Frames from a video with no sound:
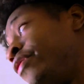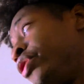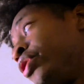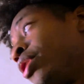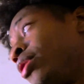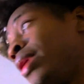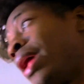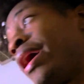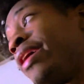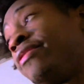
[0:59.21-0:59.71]

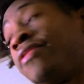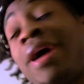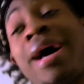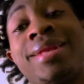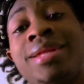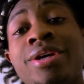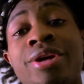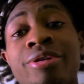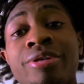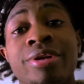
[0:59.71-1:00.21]
no life. I
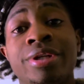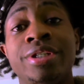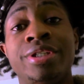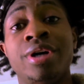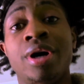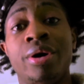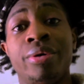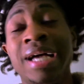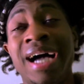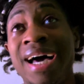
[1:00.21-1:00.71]
literally
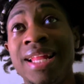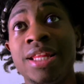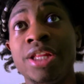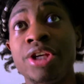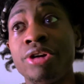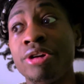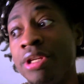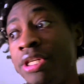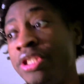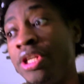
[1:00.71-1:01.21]
don't. I
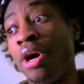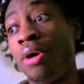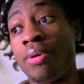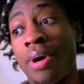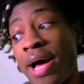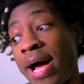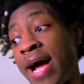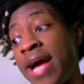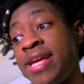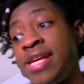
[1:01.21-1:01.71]
literally
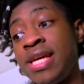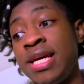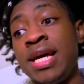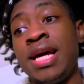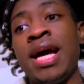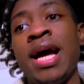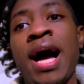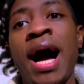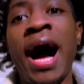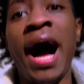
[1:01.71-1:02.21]
don't. I,
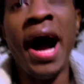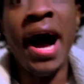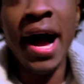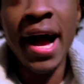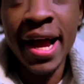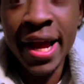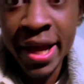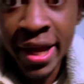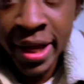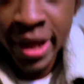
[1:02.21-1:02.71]
I